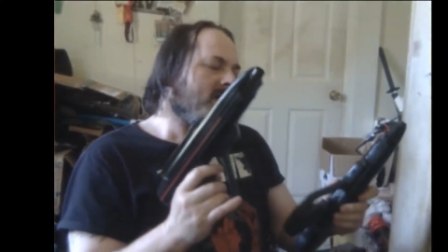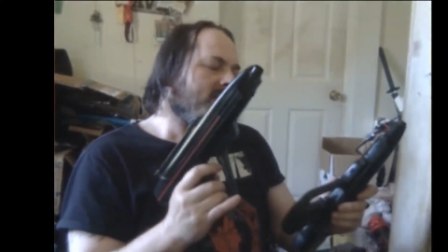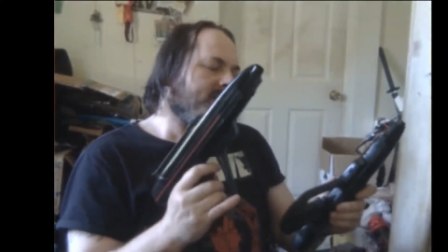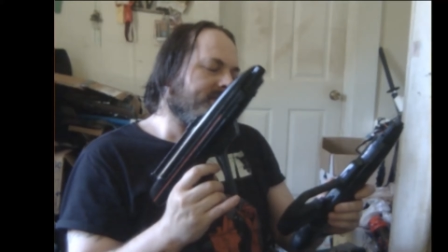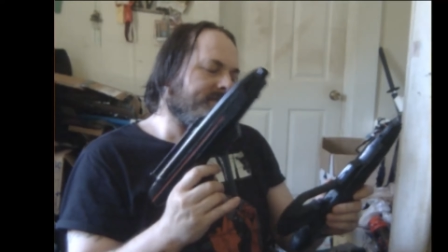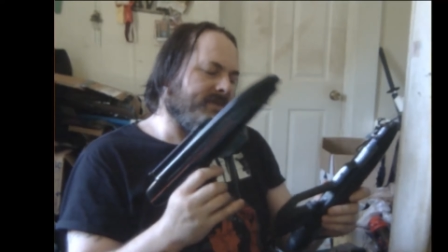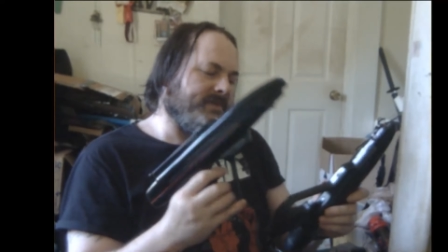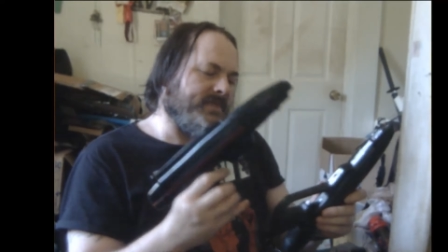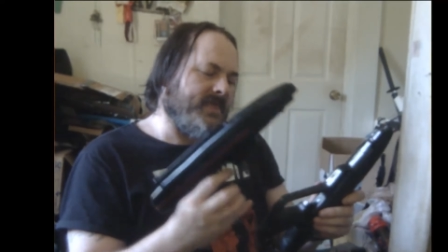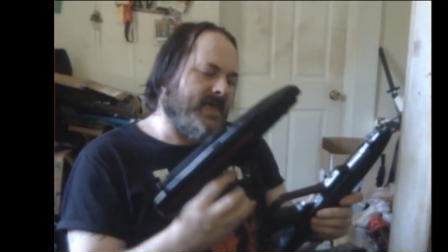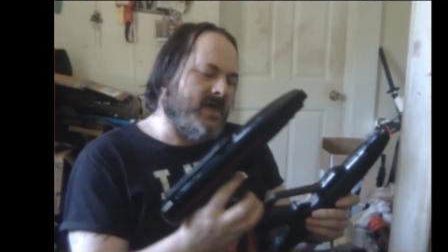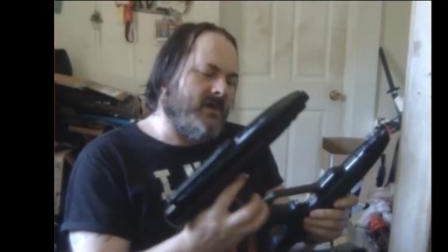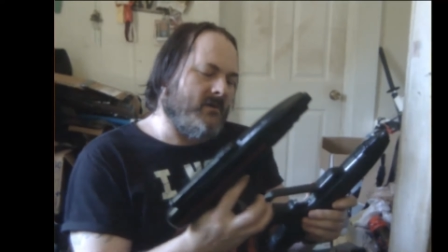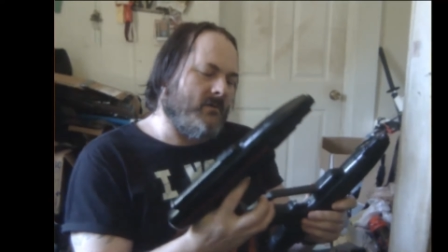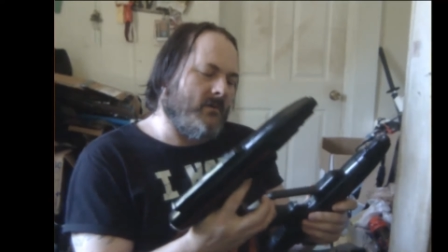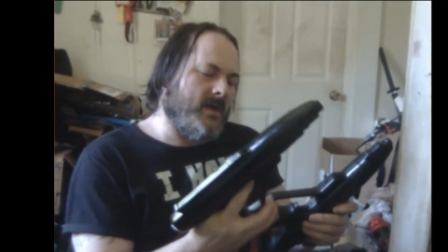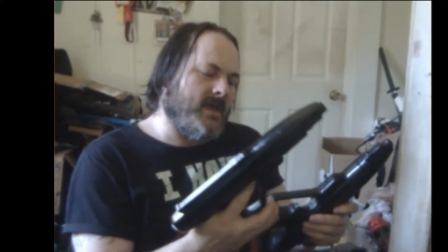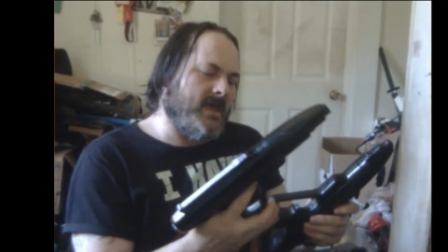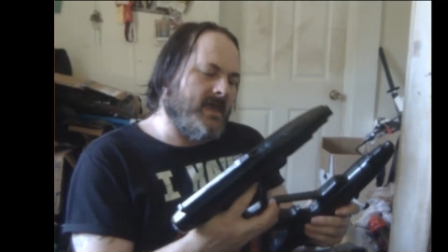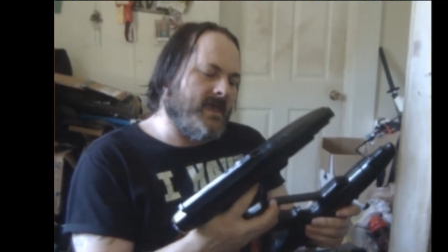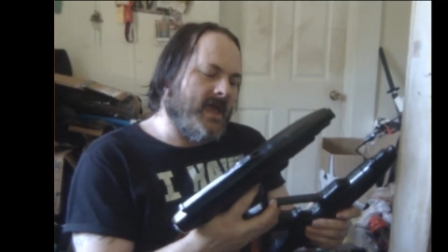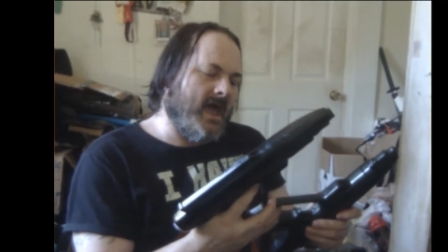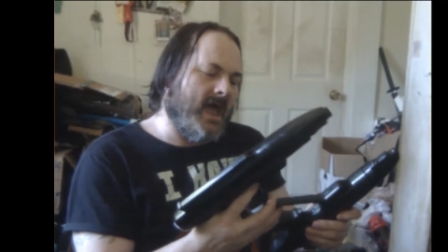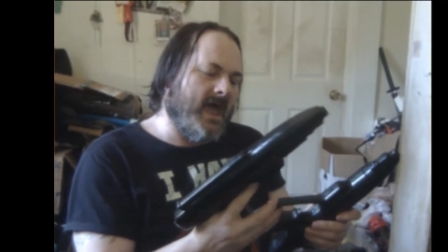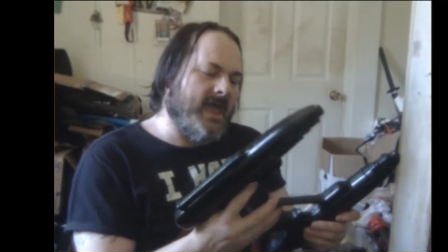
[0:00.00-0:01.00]
so that
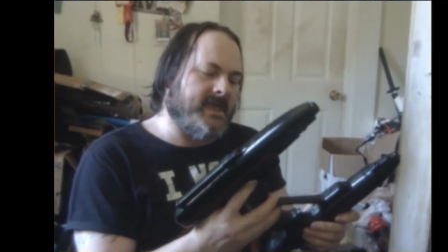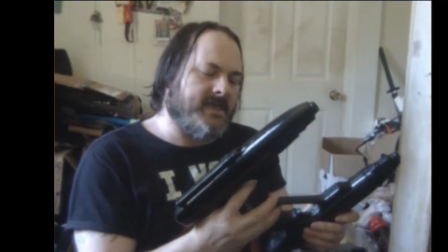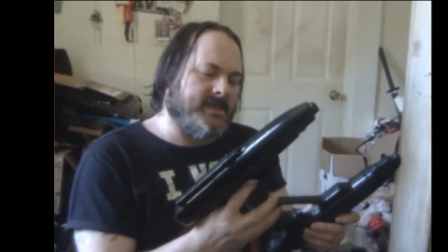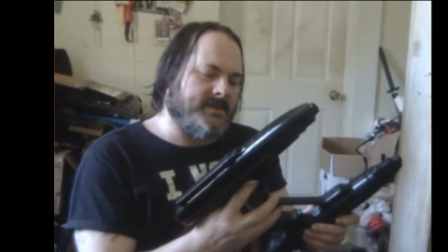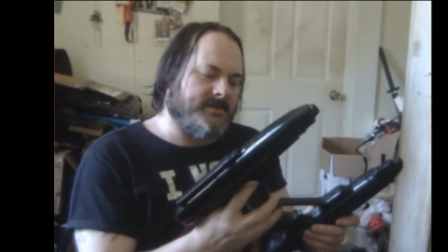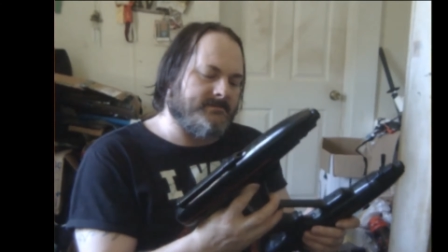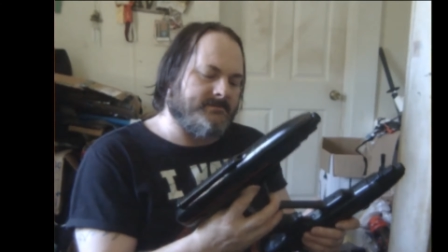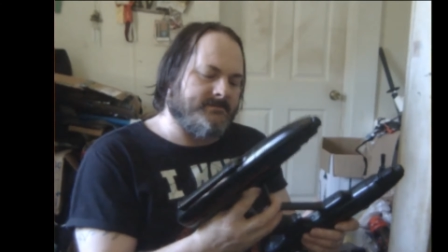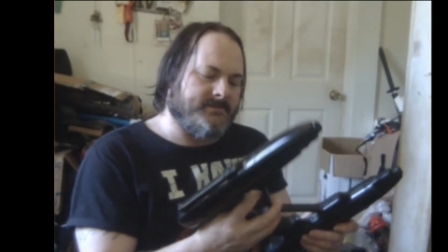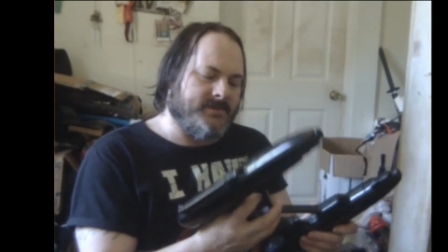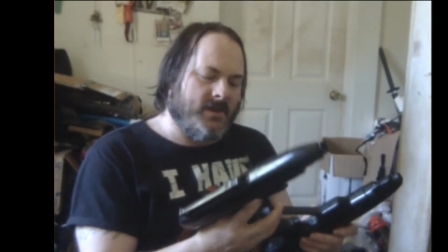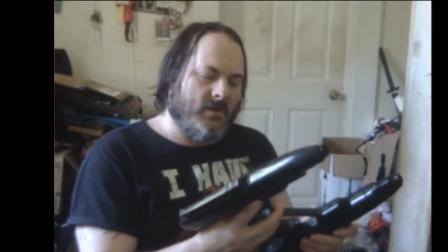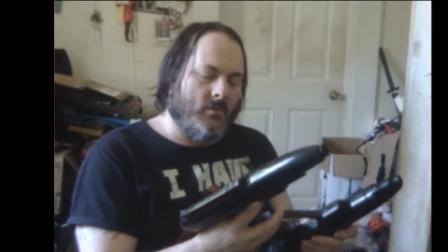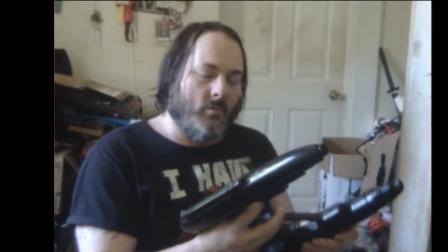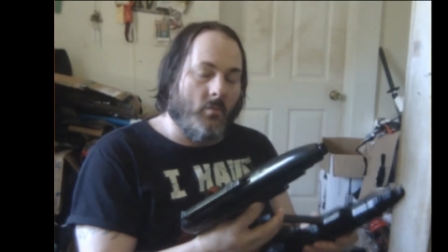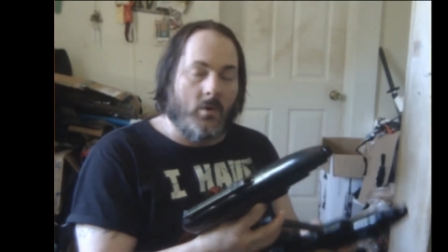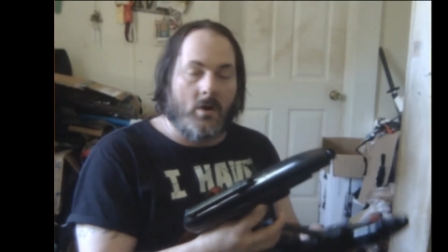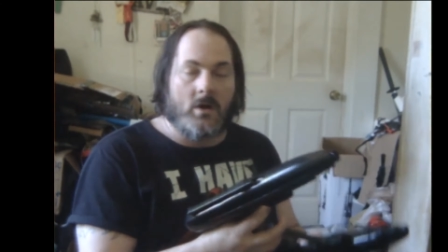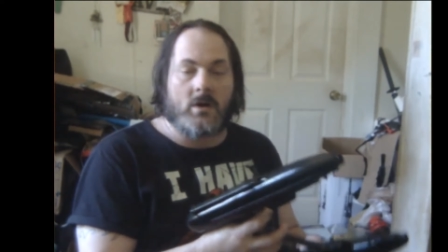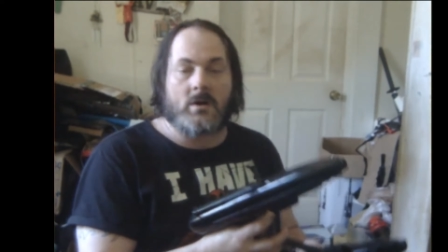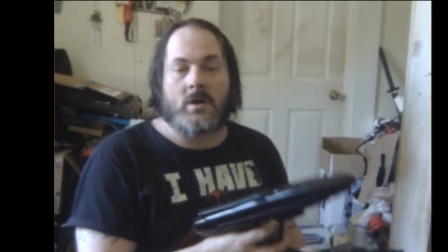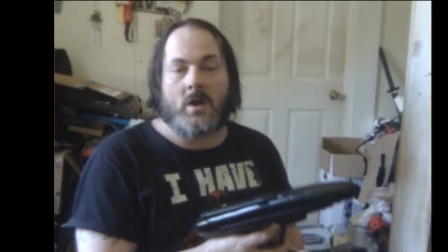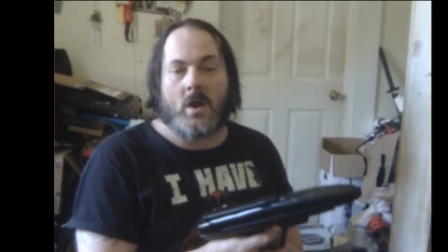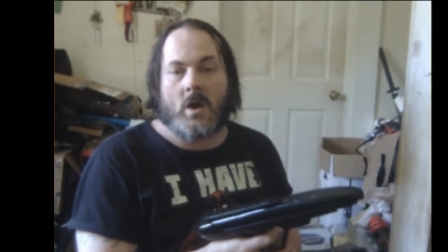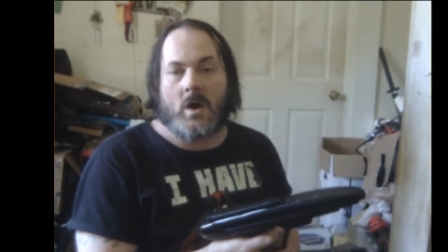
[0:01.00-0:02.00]
way I can
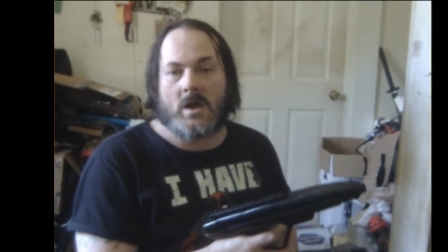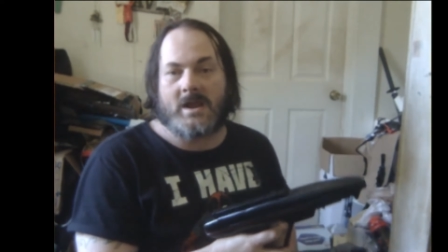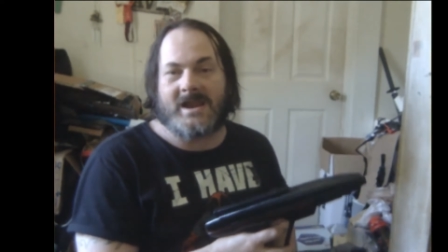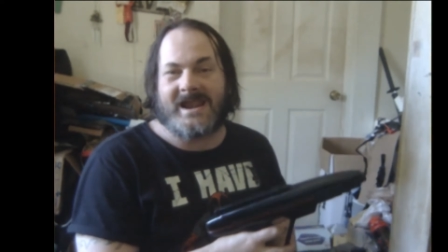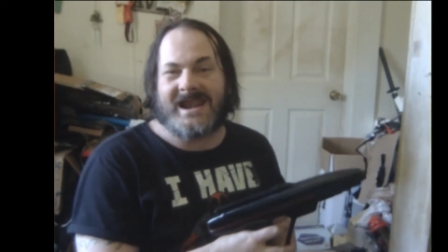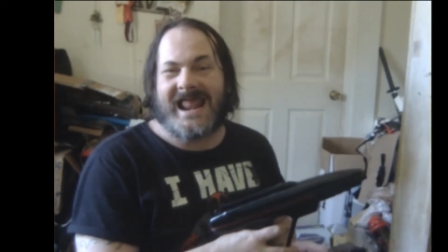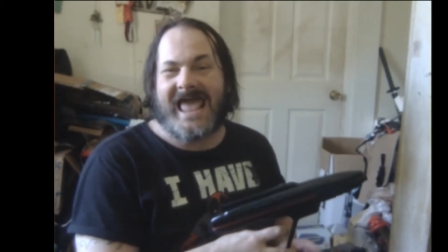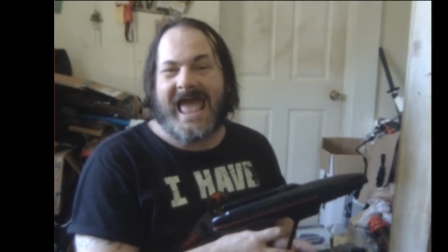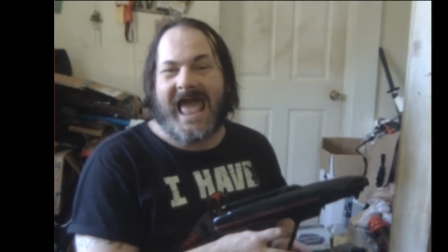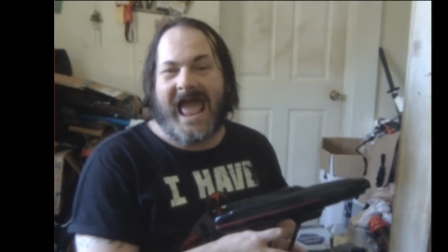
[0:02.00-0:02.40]
work on an